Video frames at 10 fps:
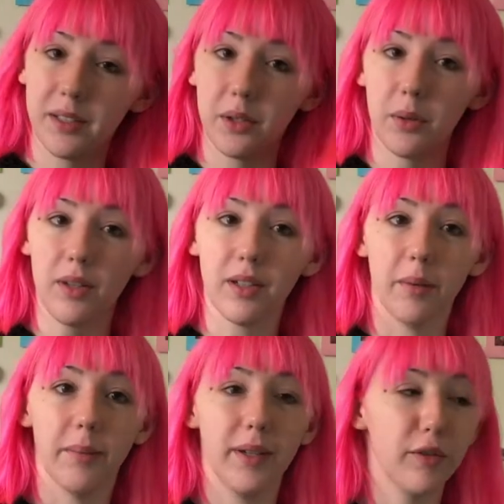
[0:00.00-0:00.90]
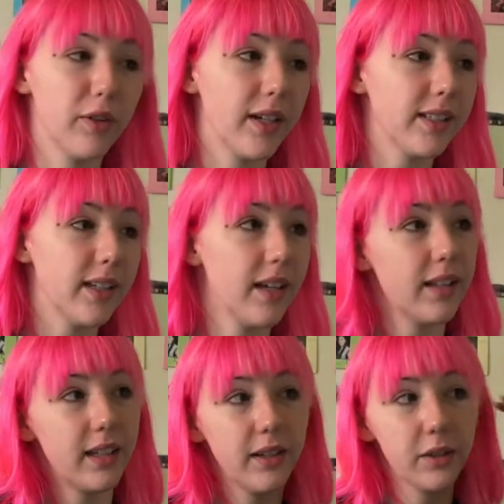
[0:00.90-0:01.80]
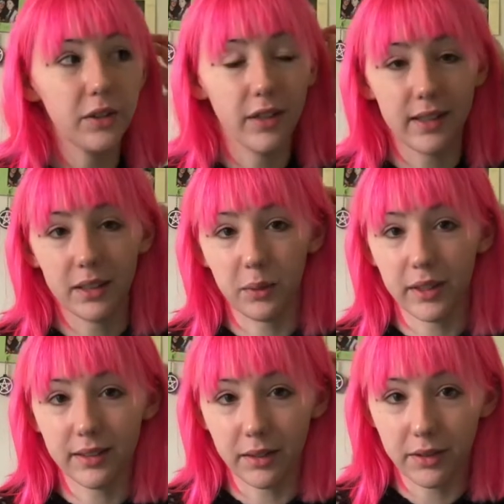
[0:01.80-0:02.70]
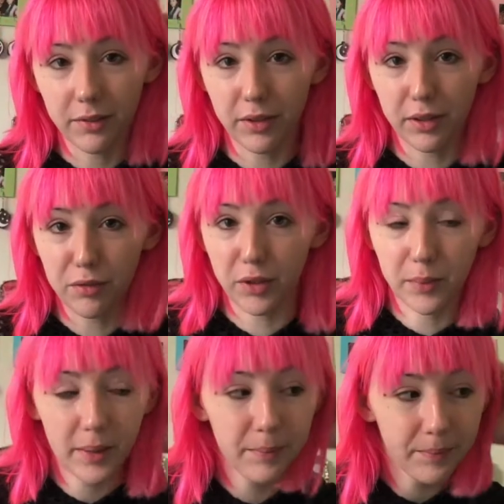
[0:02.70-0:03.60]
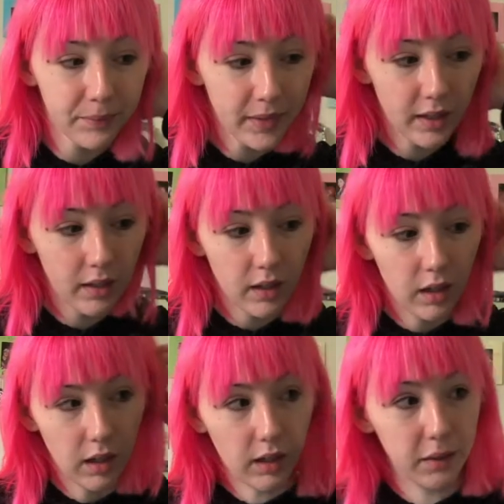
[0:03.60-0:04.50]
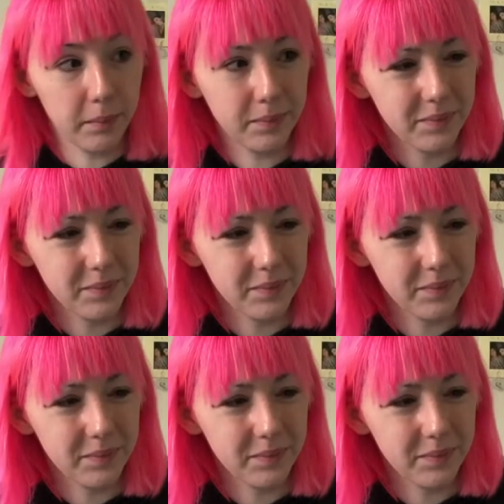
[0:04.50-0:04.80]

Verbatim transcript: you're welcome. If I style any other crazy wigs, I'll definitely film them. I